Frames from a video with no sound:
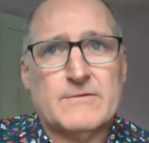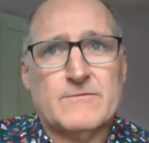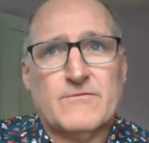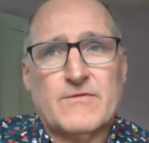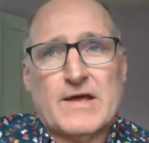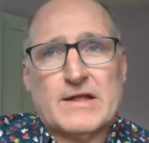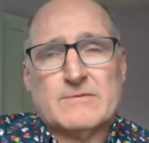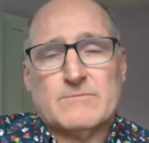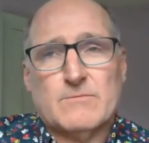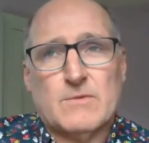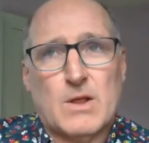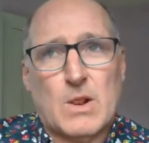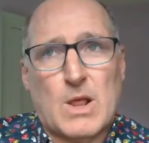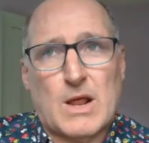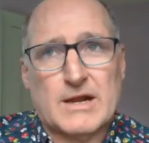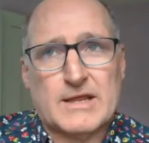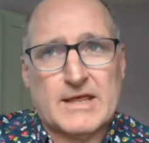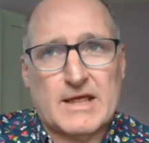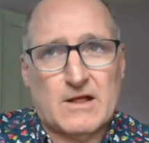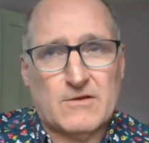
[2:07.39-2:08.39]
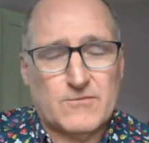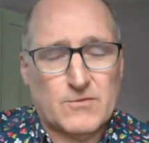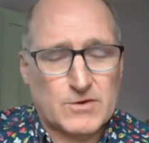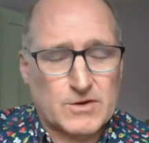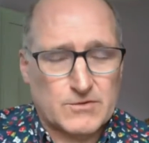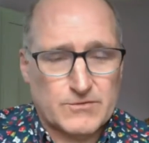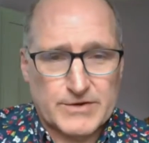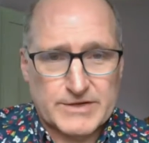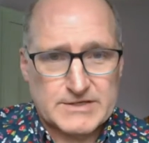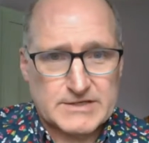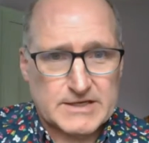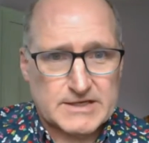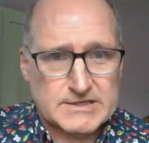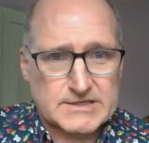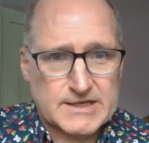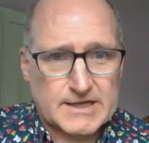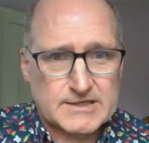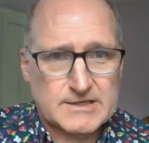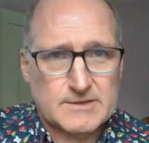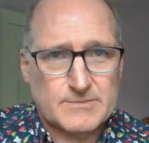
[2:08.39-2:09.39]
In fact, a lot of California Rieslings
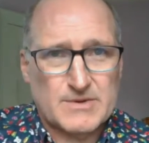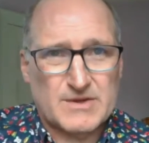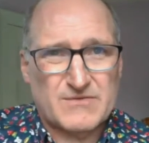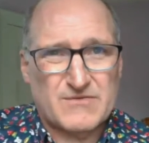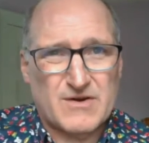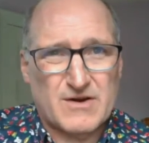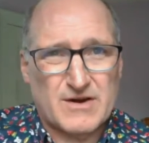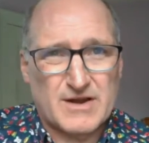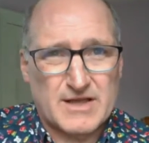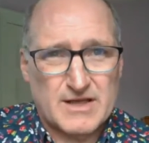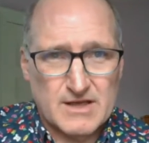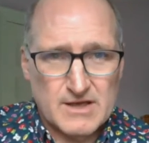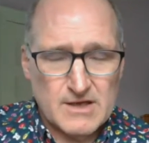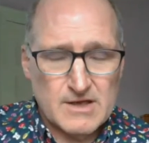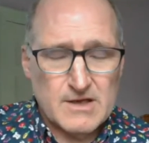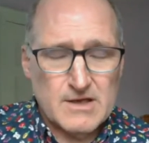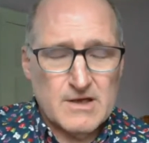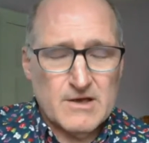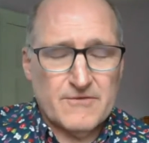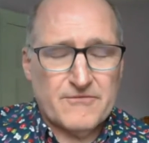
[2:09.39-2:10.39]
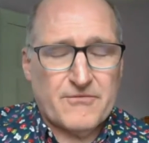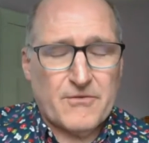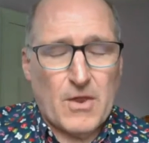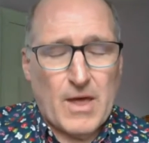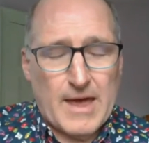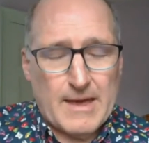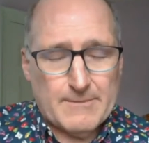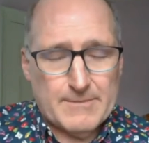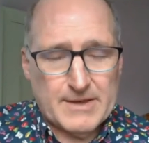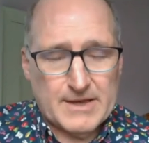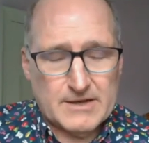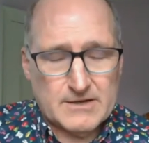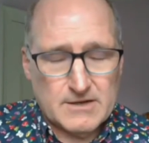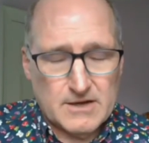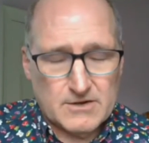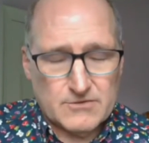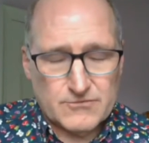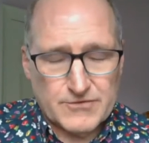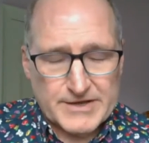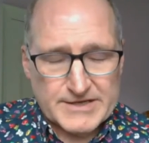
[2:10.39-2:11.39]
tend to be very flabby and
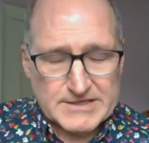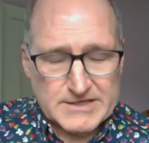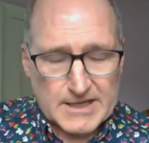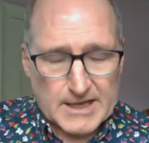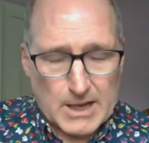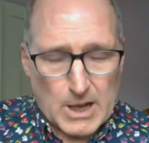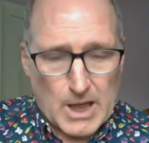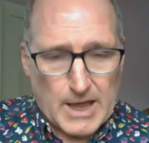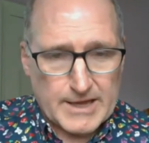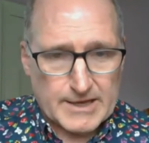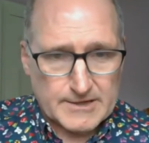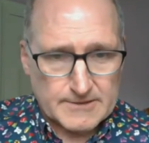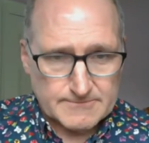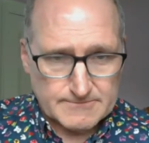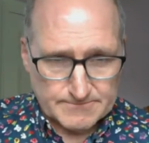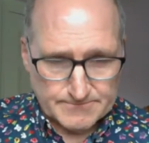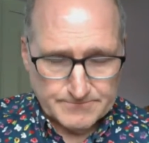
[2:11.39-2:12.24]
un-Riesling like.